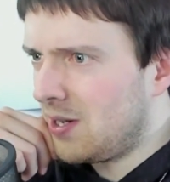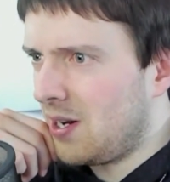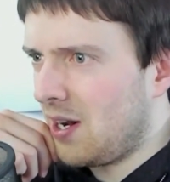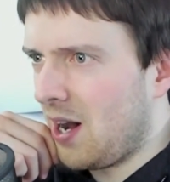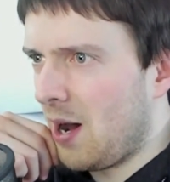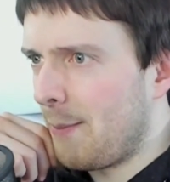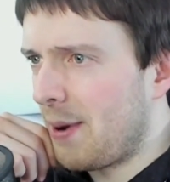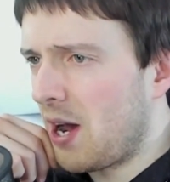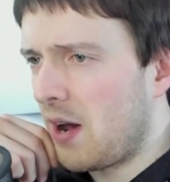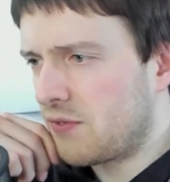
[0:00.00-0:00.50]
I
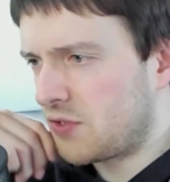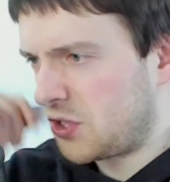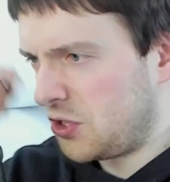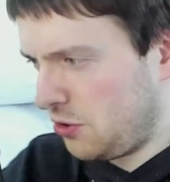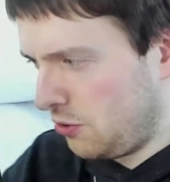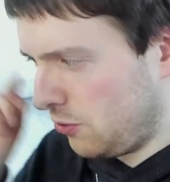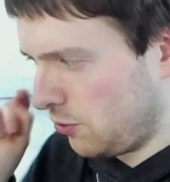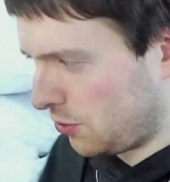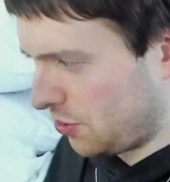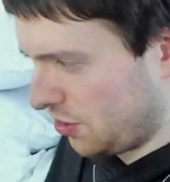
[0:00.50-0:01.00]
might have to
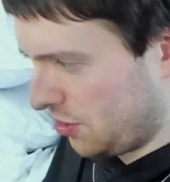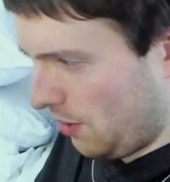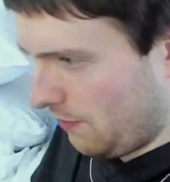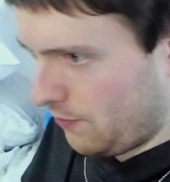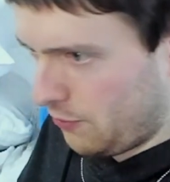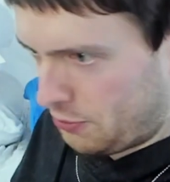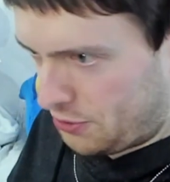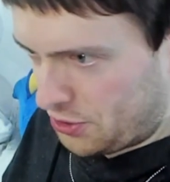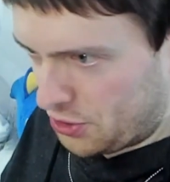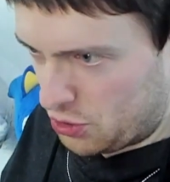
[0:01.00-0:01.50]
look it up
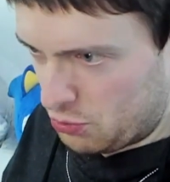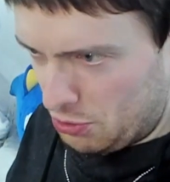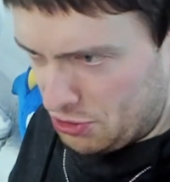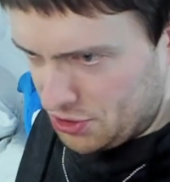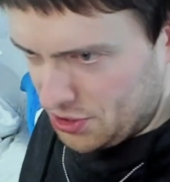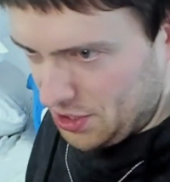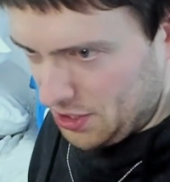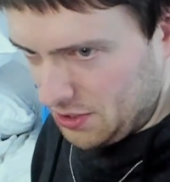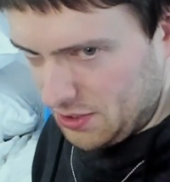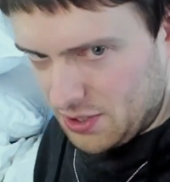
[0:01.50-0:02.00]
for just one
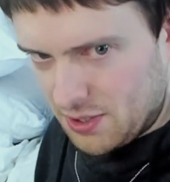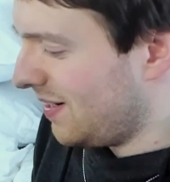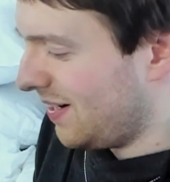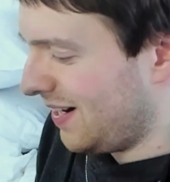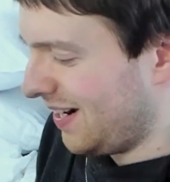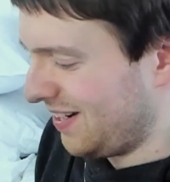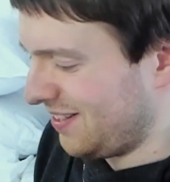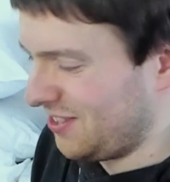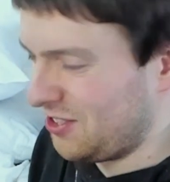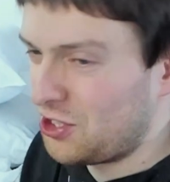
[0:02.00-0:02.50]
second.
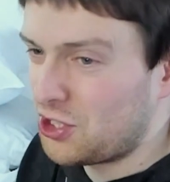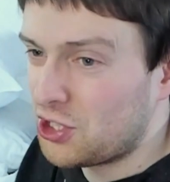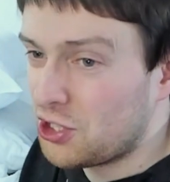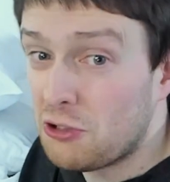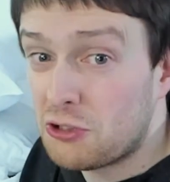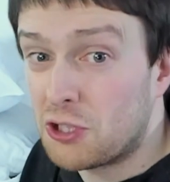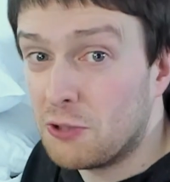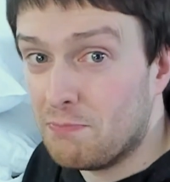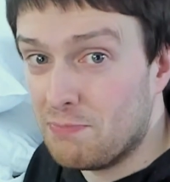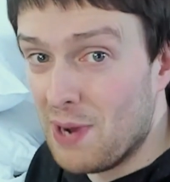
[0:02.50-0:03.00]
It's
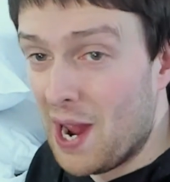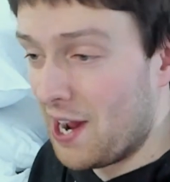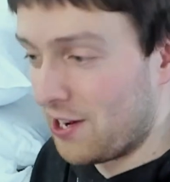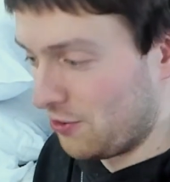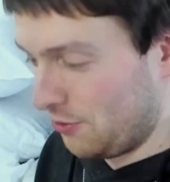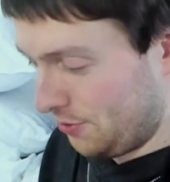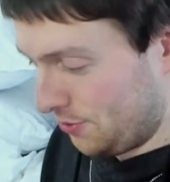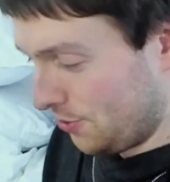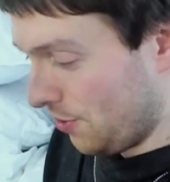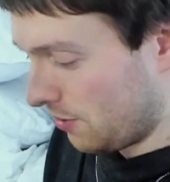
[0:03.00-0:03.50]
such a
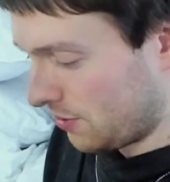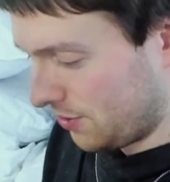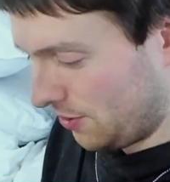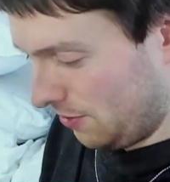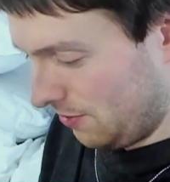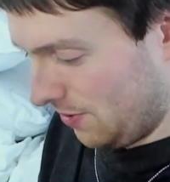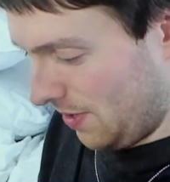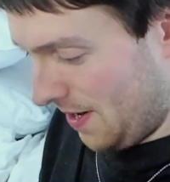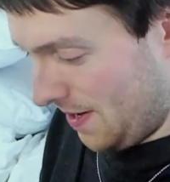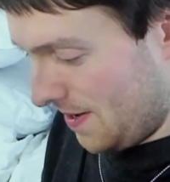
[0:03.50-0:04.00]
banger, not gonna
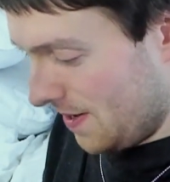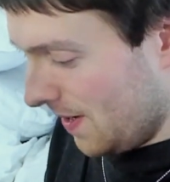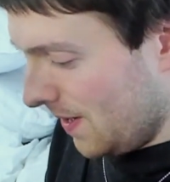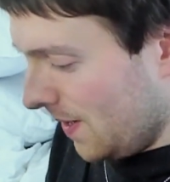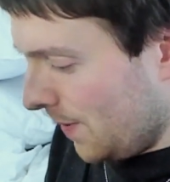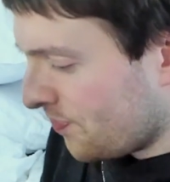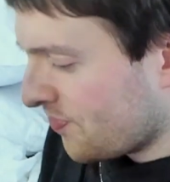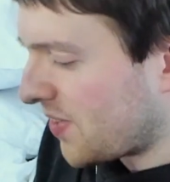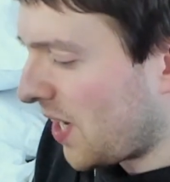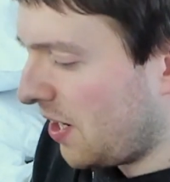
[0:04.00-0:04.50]
lie.
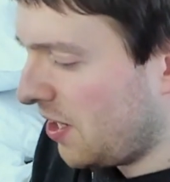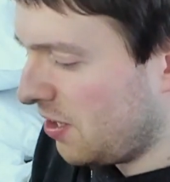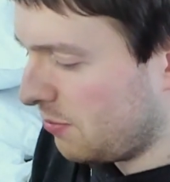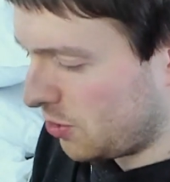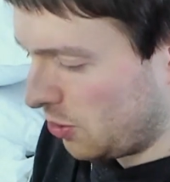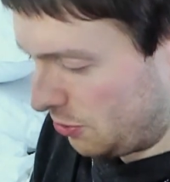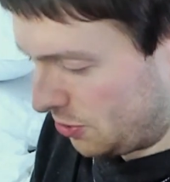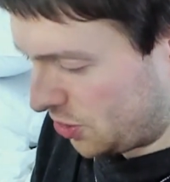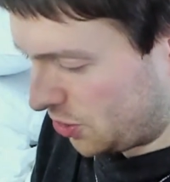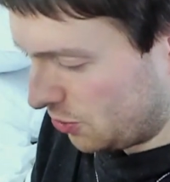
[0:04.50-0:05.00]
Uh, here we
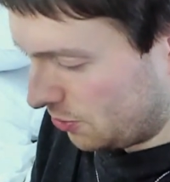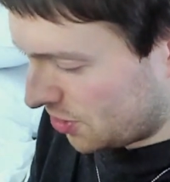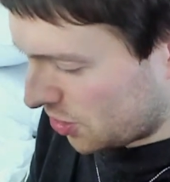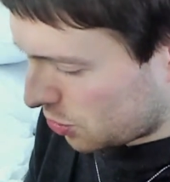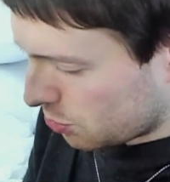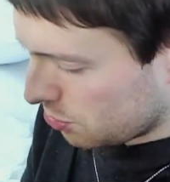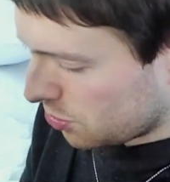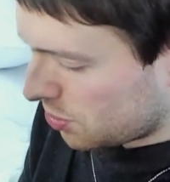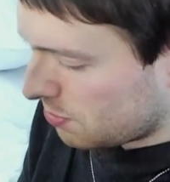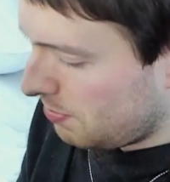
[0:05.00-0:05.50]
go. So this
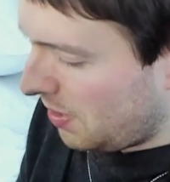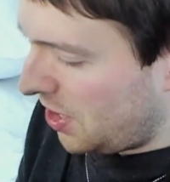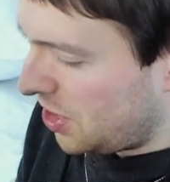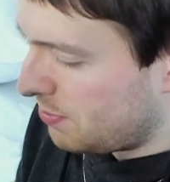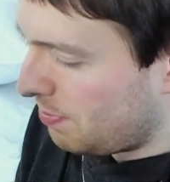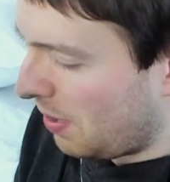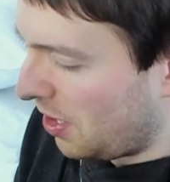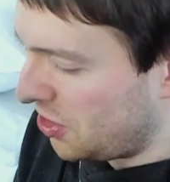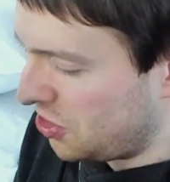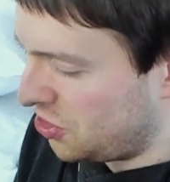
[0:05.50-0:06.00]
was made
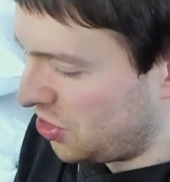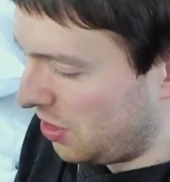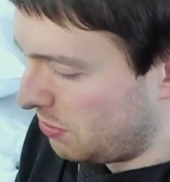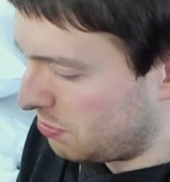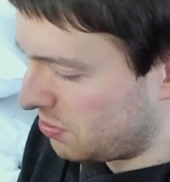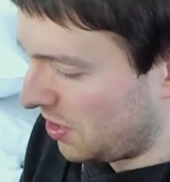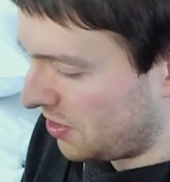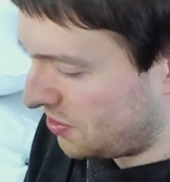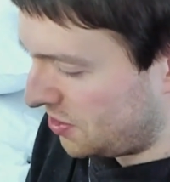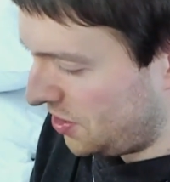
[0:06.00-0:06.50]
by James
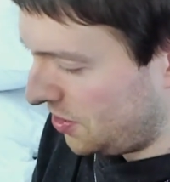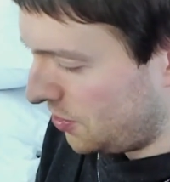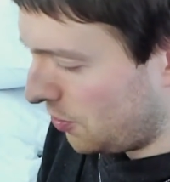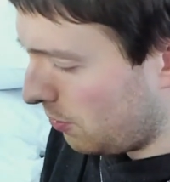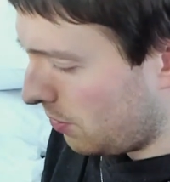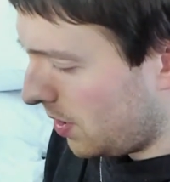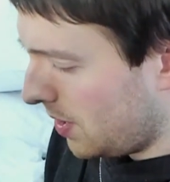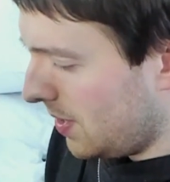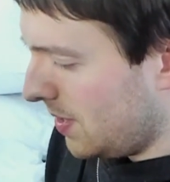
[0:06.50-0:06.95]
Landino,